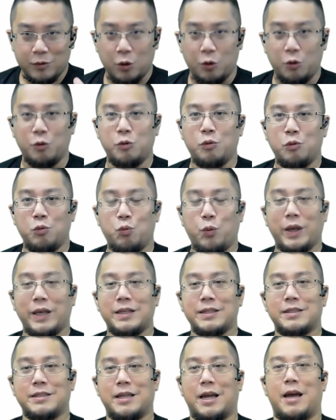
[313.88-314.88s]
Don't
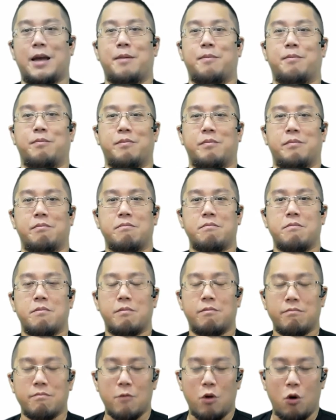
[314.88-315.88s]
waste time.
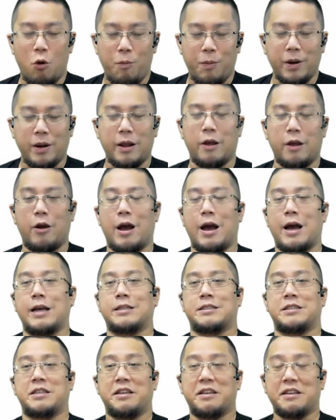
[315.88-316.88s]
Open your
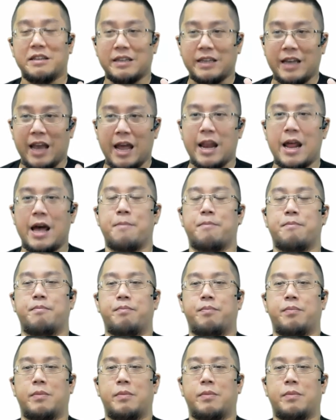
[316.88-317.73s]
eyes. Get up.